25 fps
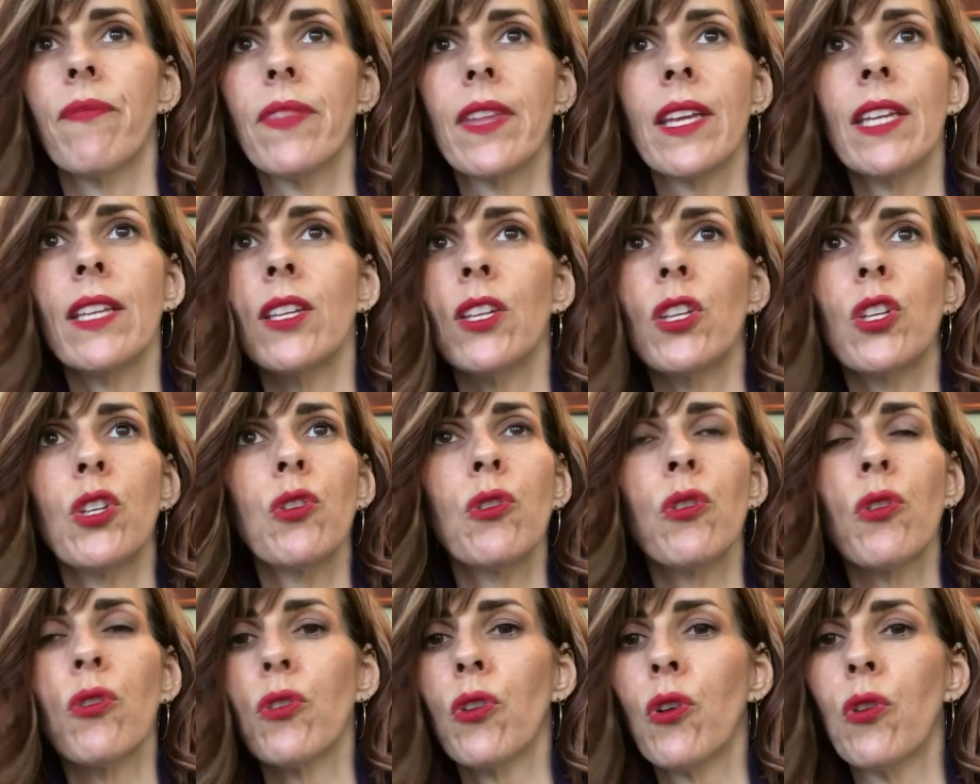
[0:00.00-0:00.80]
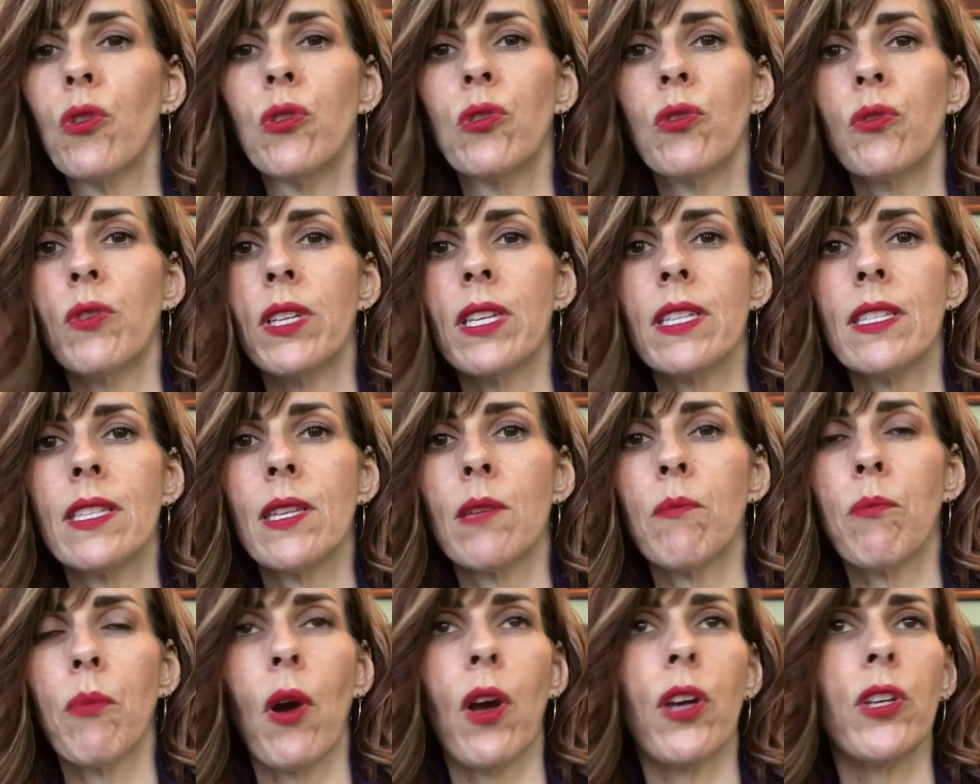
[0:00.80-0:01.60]
then you don't know who it is
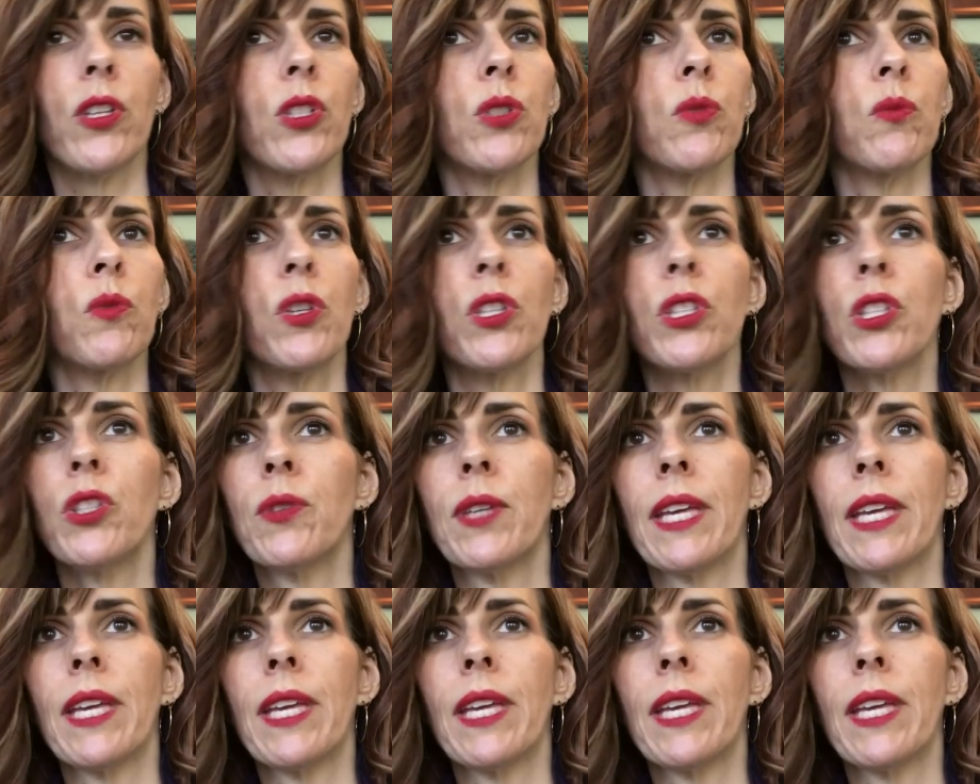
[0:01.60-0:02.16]
that bought your work.